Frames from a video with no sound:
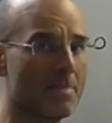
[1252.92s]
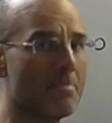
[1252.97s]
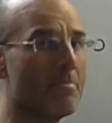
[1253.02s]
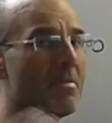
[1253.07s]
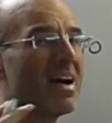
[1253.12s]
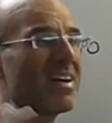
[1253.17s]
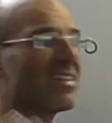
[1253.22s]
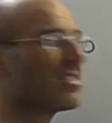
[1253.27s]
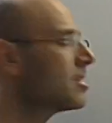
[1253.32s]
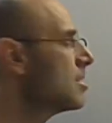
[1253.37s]
the
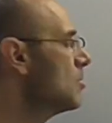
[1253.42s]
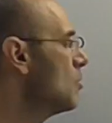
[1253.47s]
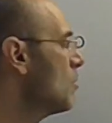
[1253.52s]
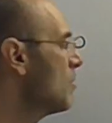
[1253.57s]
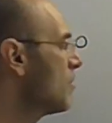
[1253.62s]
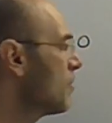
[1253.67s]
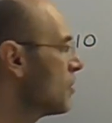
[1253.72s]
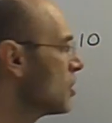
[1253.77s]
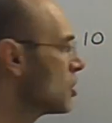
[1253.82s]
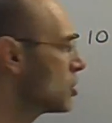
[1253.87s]

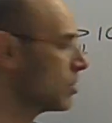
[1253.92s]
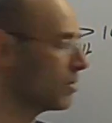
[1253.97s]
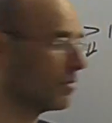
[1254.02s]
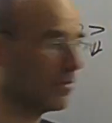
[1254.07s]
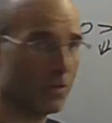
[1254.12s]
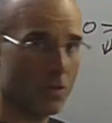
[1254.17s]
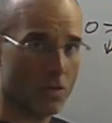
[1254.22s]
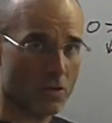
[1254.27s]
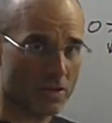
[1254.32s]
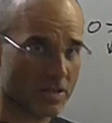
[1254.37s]
maximum friction
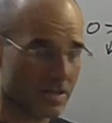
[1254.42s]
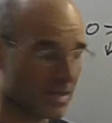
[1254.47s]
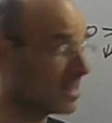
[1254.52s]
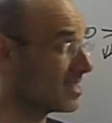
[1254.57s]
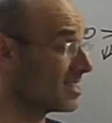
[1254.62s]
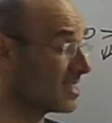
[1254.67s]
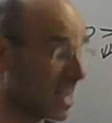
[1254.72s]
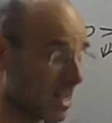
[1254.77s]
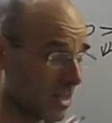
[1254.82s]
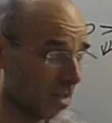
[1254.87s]
force,
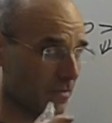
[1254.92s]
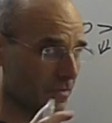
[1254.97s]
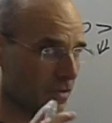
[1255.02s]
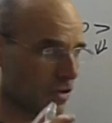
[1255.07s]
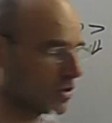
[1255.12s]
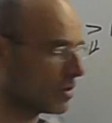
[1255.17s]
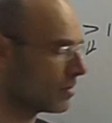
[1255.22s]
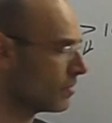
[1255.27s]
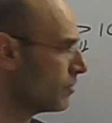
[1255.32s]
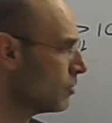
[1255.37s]
static
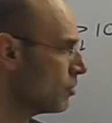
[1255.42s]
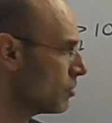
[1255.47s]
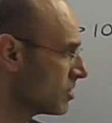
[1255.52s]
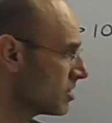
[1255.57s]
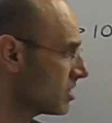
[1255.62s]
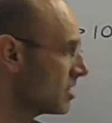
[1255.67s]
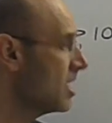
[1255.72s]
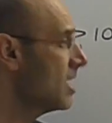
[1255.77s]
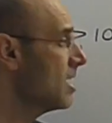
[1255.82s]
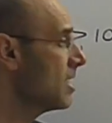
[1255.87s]
friction
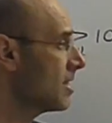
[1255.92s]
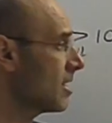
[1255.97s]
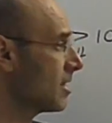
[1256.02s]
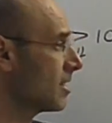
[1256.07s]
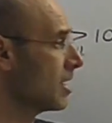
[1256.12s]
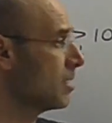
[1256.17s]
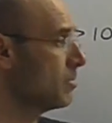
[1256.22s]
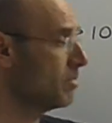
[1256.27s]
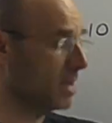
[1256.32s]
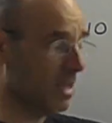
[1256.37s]
force
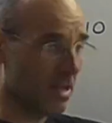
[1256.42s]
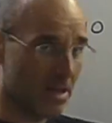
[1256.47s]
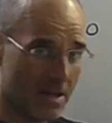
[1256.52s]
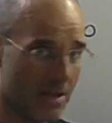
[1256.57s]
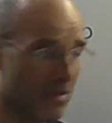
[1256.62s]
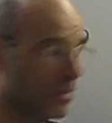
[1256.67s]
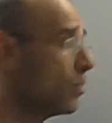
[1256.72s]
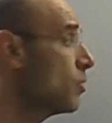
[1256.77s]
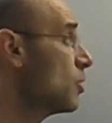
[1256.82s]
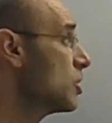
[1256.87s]
that can
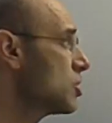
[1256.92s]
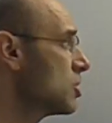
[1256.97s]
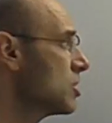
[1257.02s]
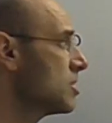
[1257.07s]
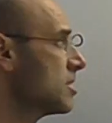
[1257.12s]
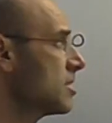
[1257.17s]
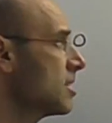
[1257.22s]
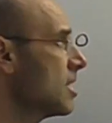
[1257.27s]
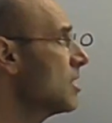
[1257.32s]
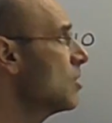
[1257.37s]
be, which
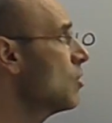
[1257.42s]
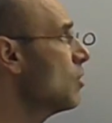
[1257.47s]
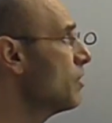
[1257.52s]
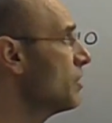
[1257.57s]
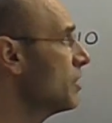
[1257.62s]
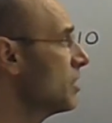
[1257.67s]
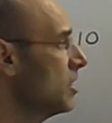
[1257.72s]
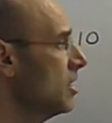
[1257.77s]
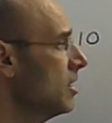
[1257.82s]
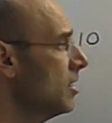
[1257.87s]
is 10
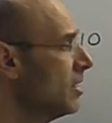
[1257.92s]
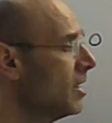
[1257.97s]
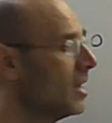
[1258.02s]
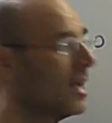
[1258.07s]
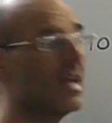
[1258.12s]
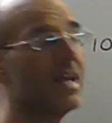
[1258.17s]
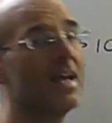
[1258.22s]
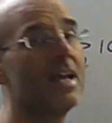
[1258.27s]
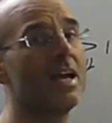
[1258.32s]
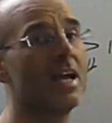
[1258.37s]
over here.
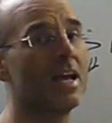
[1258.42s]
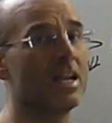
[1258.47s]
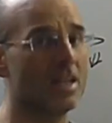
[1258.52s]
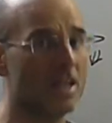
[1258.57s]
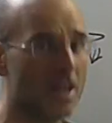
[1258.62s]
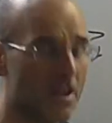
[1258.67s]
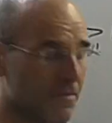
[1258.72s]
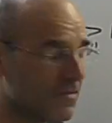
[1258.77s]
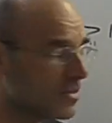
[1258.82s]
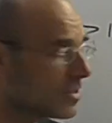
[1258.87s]

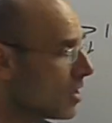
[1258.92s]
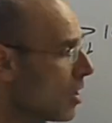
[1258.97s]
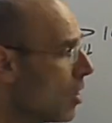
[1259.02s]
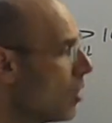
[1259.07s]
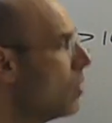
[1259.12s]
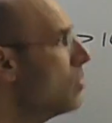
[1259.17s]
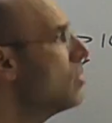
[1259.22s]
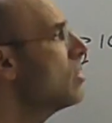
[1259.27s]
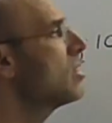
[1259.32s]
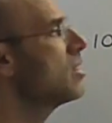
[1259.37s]
And if
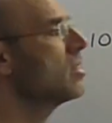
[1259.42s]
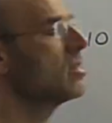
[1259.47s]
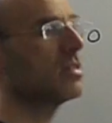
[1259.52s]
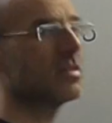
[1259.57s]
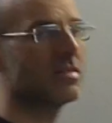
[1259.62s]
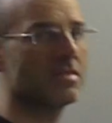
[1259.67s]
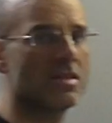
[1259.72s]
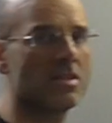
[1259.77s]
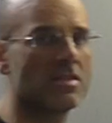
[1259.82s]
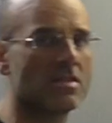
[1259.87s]
so, the
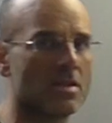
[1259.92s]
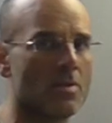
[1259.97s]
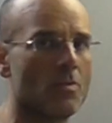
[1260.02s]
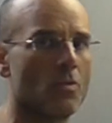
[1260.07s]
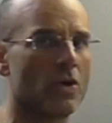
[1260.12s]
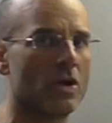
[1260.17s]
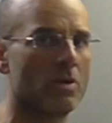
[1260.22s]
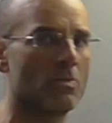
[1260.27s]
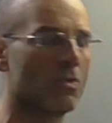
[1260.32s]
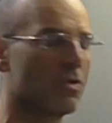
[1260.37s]
system
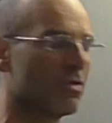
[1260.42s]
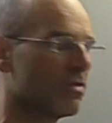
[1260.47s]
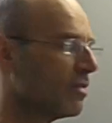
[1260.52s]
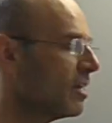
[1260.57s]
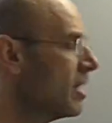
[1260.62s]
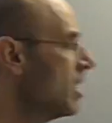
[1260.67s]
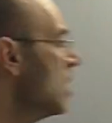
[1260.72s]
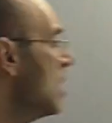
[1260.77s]
will move.